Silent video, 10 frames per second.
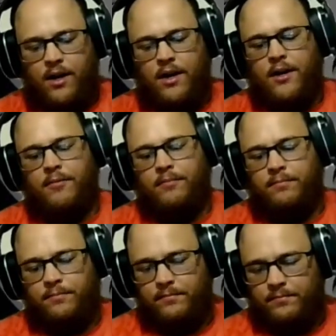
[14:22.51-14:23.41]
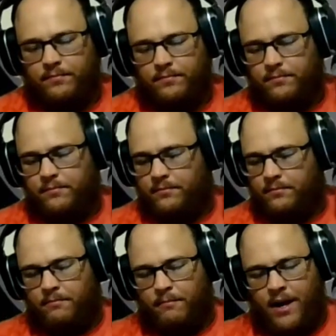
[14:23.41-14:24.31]
Um,
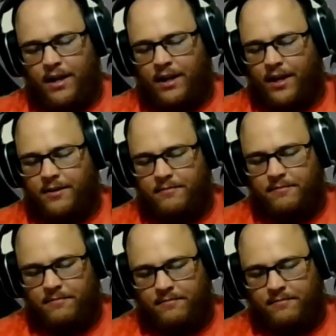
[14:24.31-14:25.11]
man, like